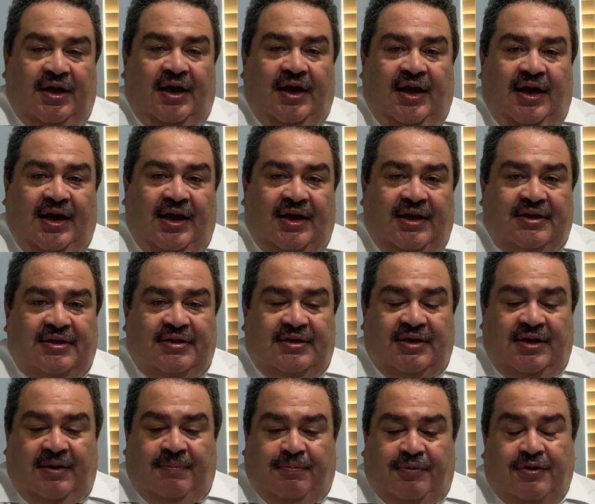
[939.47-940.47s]
and
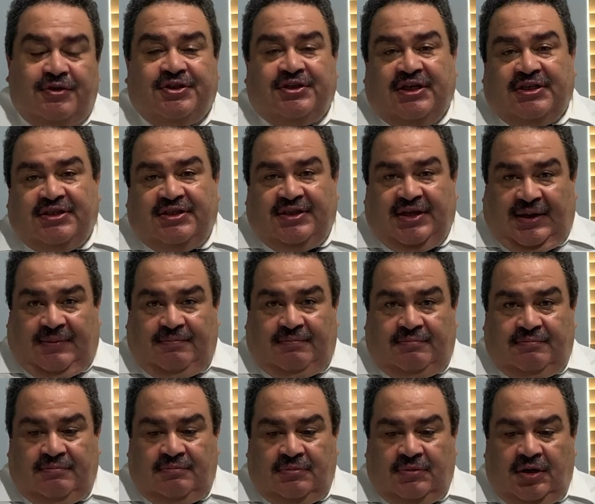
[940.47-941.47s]
process them,
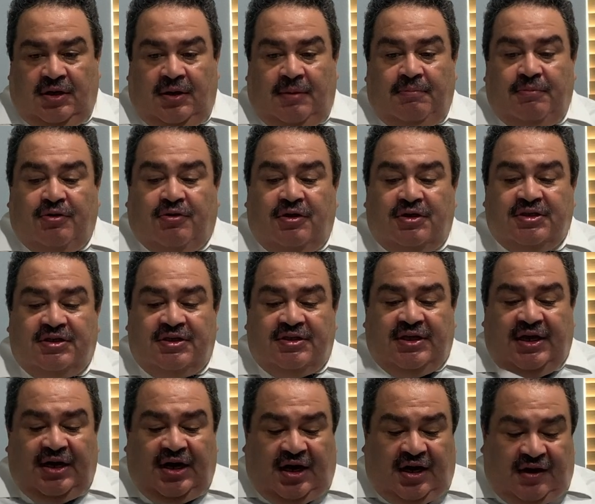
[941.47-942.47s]
because
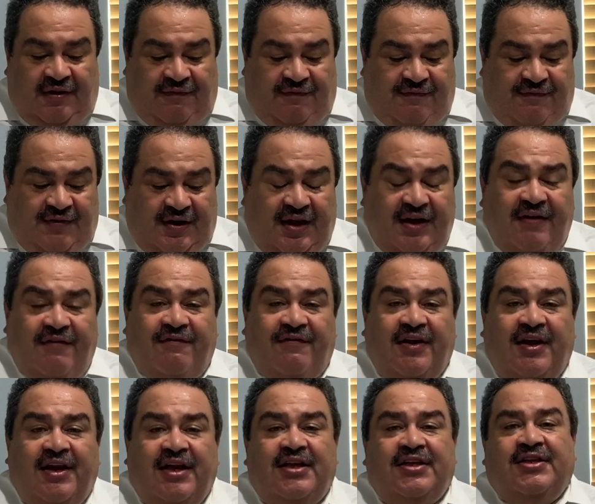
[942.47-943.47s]
they are very,
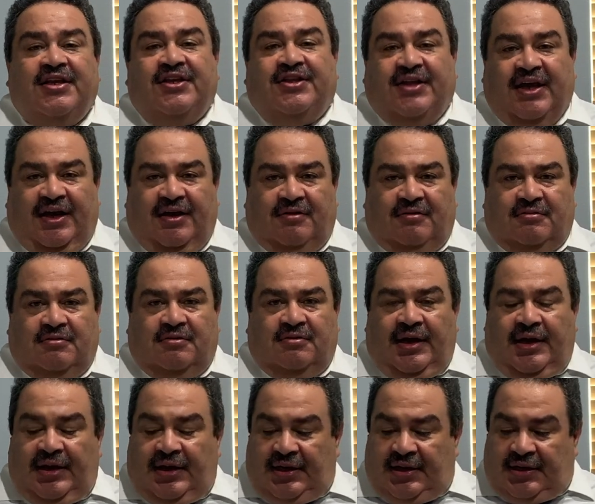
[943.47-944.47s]
very detailed.
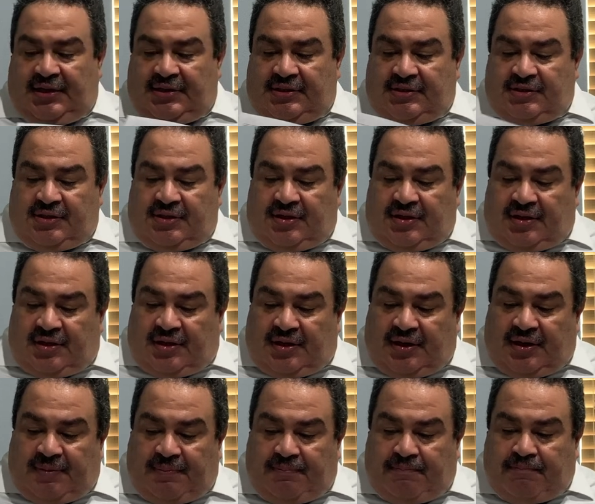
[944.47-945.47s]
And
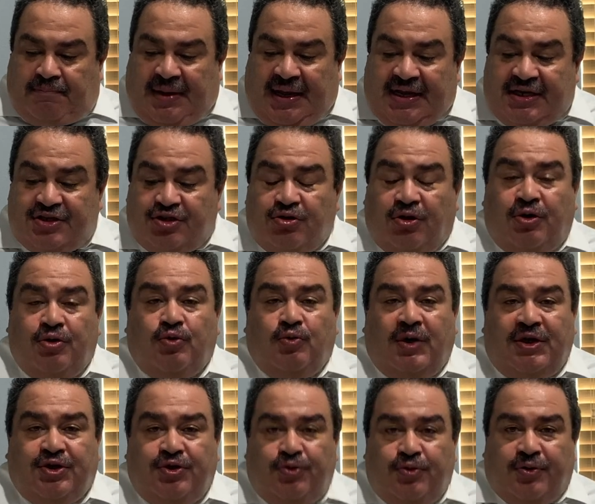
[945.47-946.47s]
based on
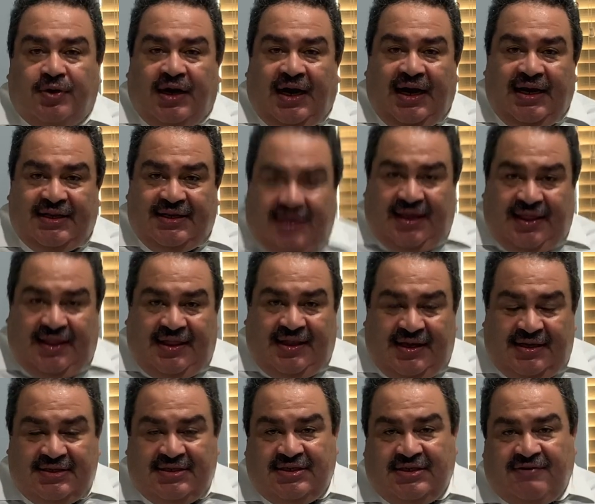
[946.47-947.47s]
what you write in
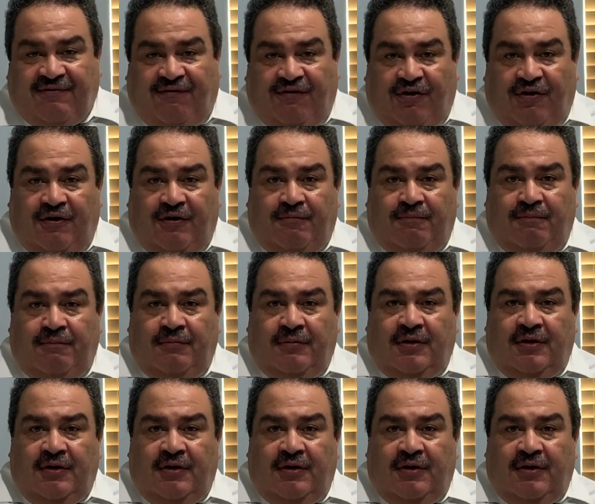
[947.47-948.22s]
this form,